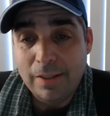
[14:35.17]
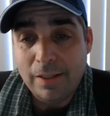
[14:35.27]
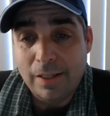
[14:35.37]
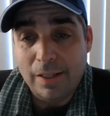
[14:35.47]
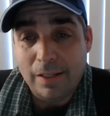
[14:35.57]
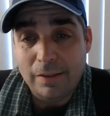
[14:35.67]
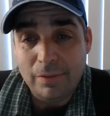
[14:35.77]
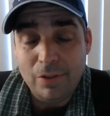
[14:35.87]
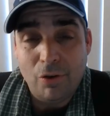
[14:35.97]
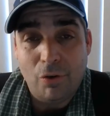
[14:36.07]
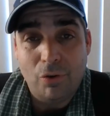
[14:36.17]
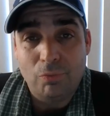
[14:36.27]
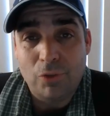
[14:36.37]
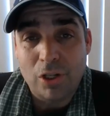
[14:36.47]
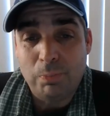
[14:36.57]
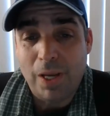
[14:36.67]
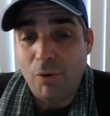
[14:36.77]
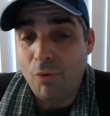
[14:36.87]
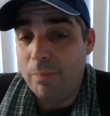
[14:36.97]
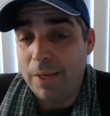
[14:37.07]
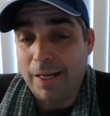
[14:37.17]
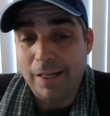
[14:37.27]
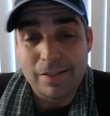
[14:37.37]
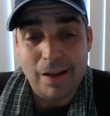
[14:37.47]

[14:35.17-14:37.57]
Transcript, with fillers: uh, you know, just bear with me because